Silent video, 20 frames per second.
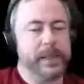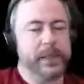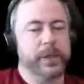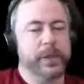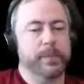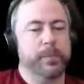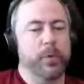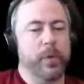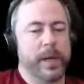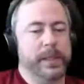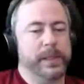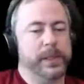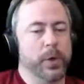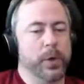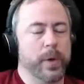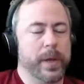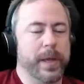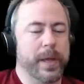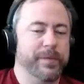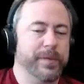good point.
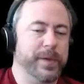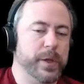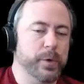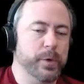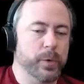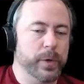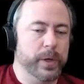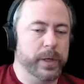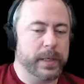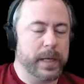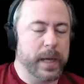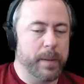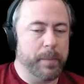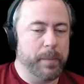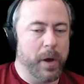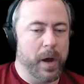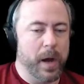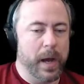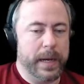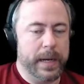So if you were to come
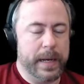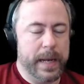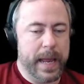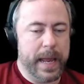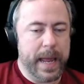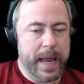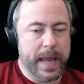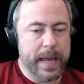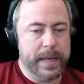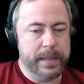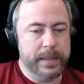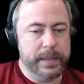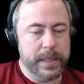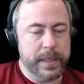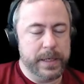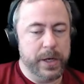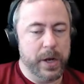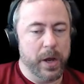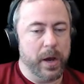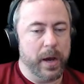on and
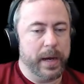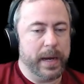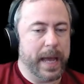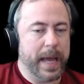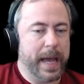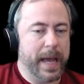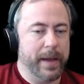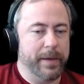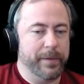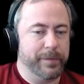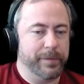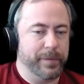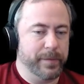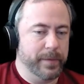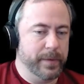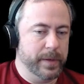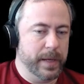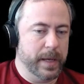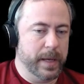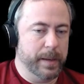not have,
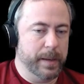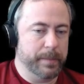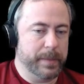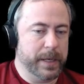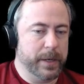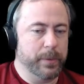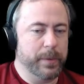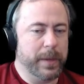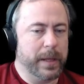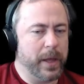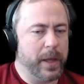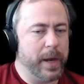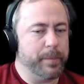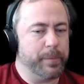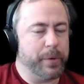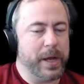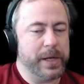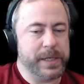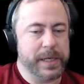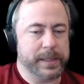a lot of
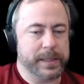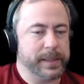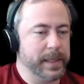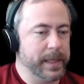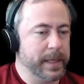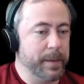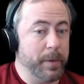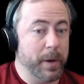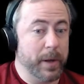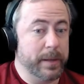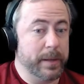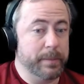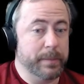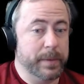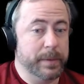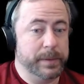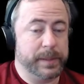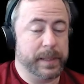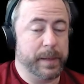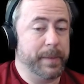projects, they come on
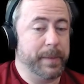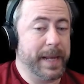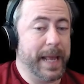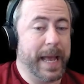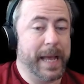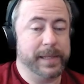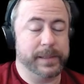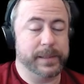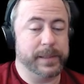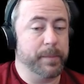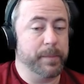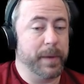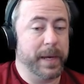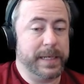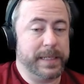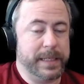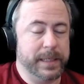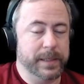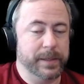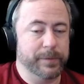and somebody has some
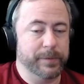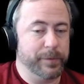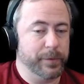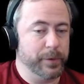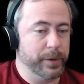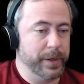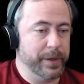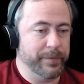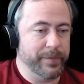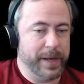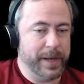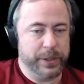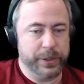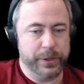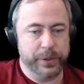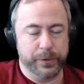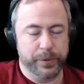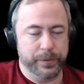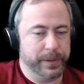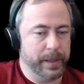idea for an
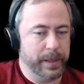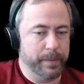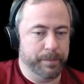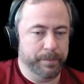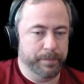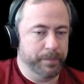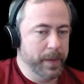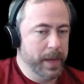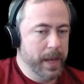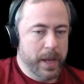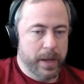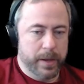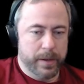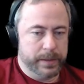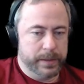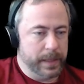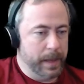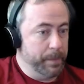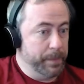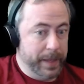invention or
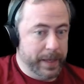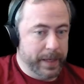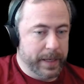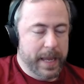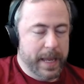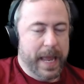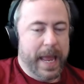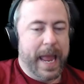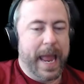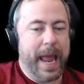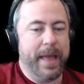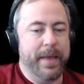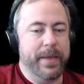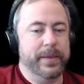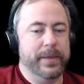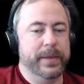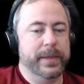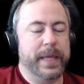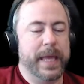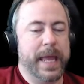something,
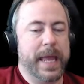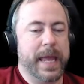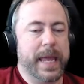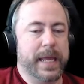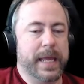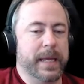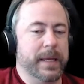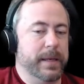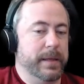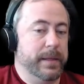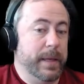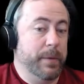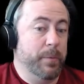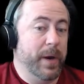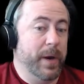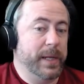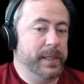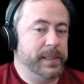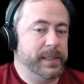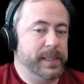and they
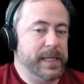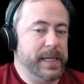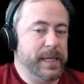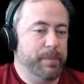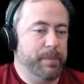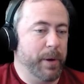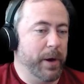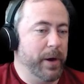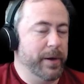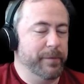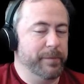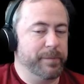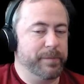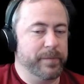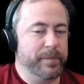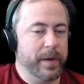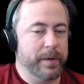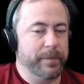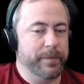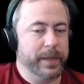want to see, part of
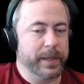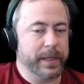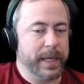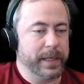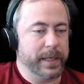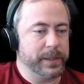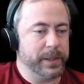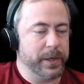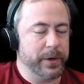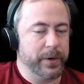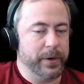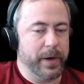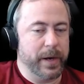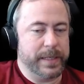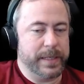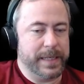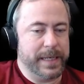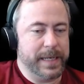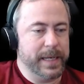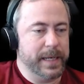the Kickstarter
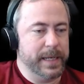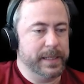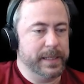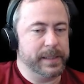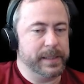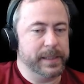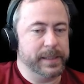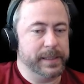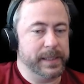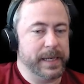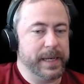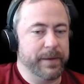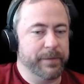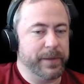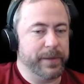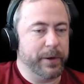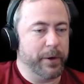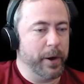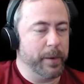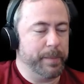idea is to see if
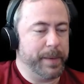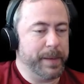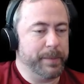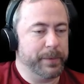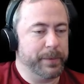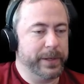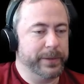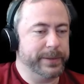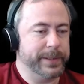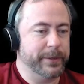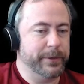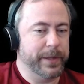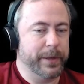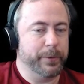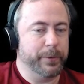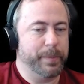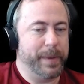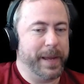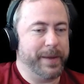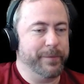there are people out there that
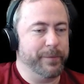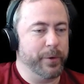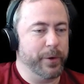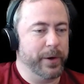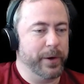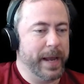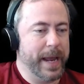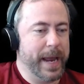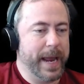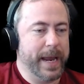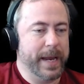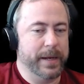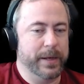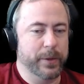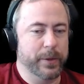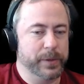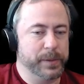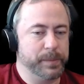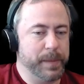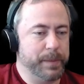will pay for it, and
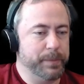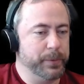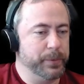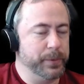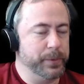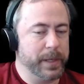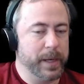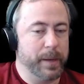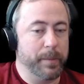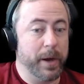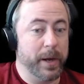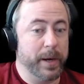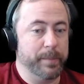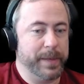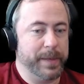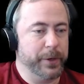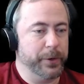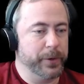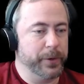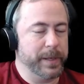those people will come on and
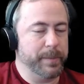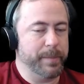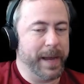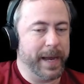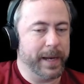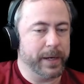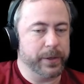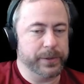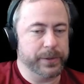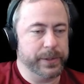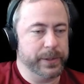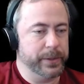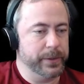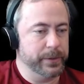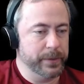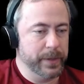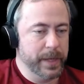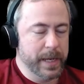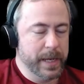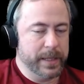be early backers,
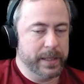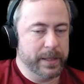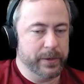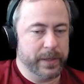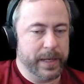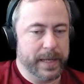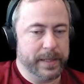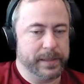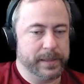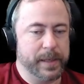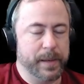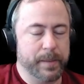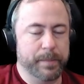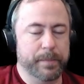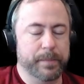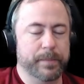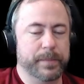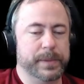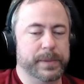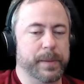and they'll get
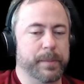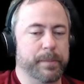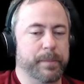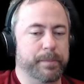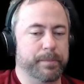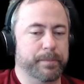some